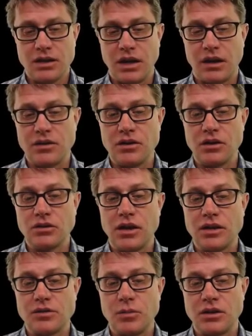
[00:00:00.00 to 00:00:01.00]
Now the
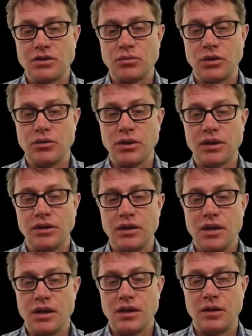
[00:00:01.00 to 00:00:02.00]
neurotransmitters will
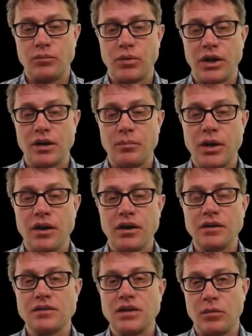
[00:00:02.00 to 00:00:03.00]
quickly then break apart.